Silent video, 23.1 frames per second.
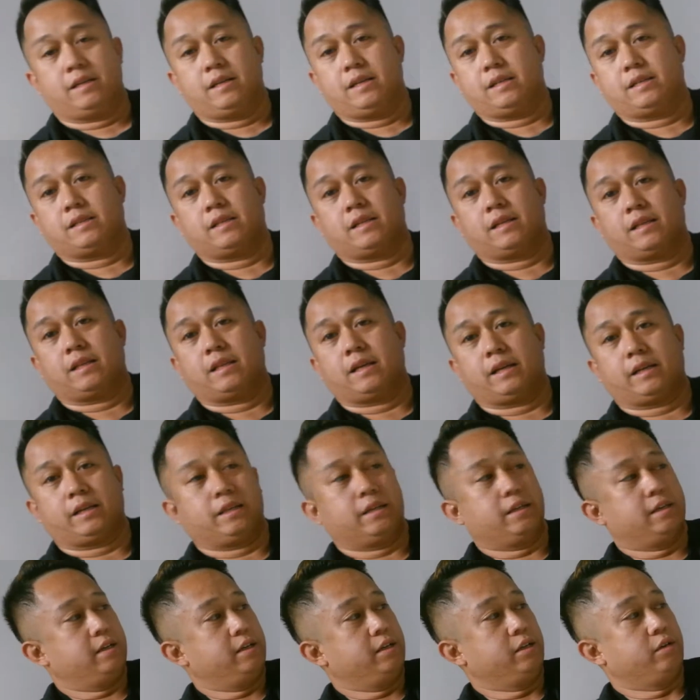it's not like
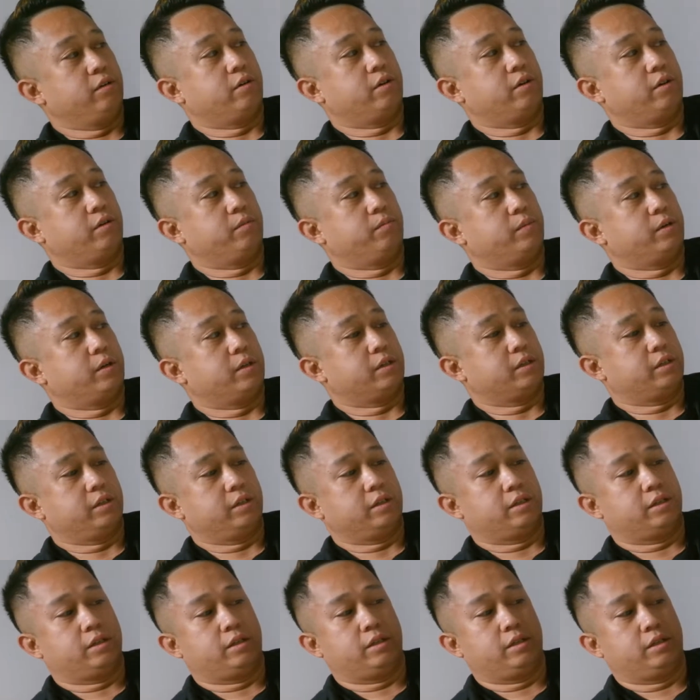your other
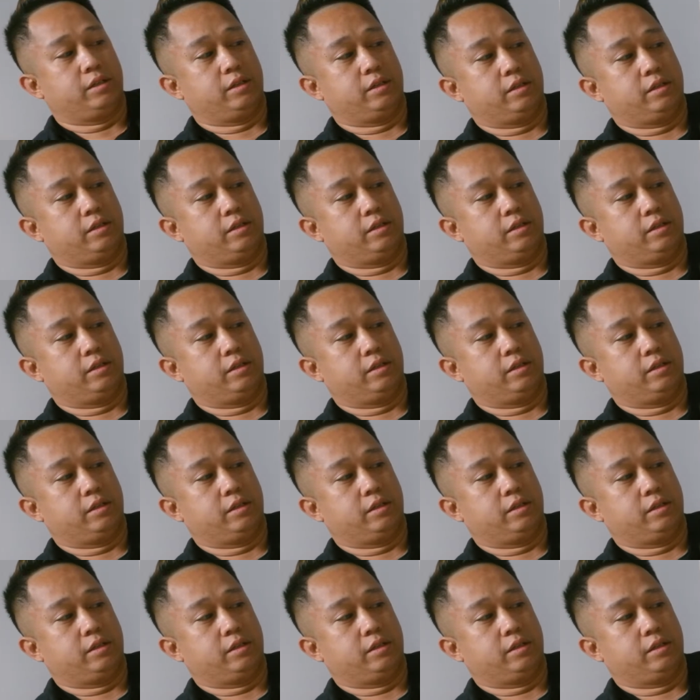boxes